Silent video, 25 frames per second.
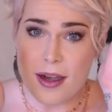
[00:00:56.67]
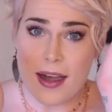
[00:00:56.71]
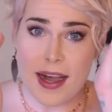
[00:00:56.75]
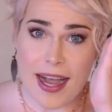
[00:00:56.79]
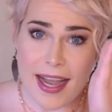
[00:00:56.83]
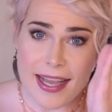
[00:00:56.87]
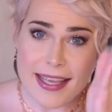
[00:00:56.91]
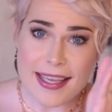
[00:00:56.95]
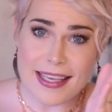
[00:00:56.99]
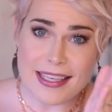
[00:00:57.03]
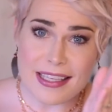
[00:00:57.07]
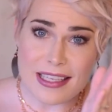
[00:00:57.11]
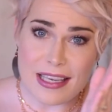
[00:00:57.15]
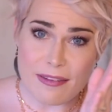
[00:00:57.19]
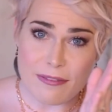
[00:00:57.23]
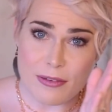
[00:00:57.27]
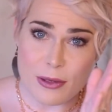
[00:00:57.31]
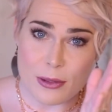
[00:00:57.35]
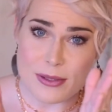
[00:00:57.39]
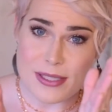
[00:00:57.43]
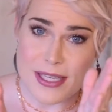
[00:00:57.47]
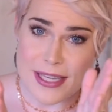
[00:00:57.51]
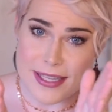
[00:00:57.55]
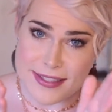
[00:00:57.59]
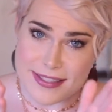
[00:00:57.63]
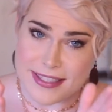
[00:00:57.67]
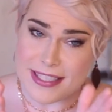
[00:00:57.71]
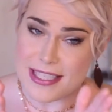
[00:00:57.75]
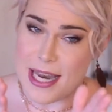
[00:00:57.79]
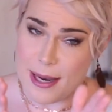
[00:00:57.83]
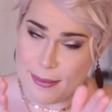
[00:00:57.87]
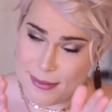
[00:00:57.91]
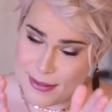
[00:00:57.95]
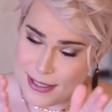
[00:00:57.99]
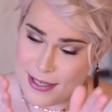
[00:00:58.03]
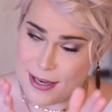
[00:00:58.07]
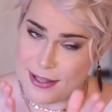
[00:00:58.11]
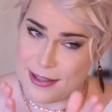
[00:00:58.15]
I can give you 10
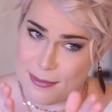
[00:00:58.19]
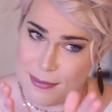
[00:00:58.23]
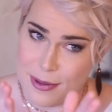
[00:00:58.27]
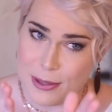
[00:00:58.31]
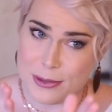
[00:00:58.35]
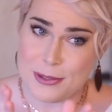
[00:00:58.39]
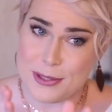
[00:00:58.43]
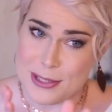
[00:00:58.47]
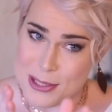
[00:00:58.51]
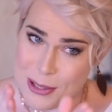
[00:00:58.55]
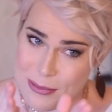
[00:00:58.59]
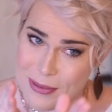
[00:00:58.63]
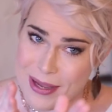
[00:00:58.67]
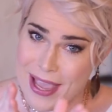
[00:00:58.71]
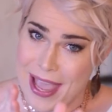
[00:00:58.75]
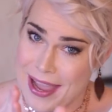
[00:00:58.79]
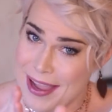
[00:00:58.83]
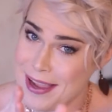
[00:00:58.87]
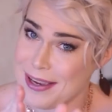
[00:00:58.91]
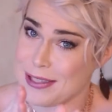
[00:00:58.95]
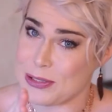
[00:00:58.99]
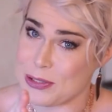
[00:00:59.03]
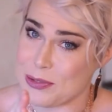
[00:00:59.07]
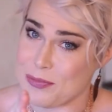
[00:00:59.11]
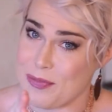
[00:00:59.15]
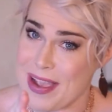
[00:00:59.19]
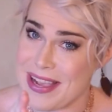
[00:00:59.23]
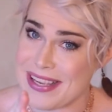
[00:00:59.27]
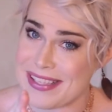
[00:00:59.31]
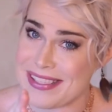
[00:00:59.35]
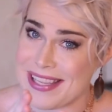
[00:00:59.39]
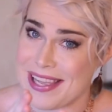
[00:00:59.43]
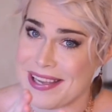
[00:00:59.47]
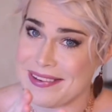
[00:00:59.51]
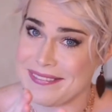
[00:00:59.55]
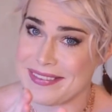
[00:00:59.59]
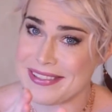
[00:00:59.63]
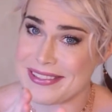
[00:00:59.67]
steps to the most okayish face
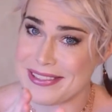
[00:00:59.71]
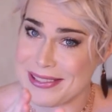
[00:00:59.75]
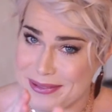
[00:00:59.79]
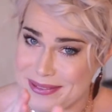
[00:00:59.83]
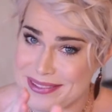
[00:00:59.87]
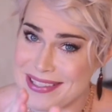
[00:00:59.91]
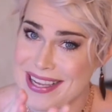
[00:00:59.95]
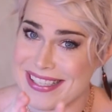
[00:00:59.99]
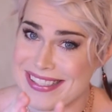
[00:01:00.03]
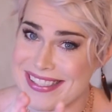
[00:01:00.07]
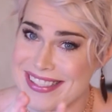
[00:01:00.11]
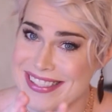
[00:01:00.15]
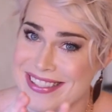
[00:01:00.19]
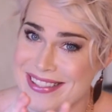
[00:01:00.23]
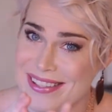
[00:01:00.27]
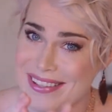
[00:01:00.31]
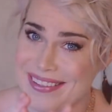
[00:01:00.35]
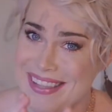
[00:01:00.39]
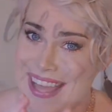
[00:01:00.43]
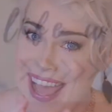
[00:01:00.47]
ever, so let's do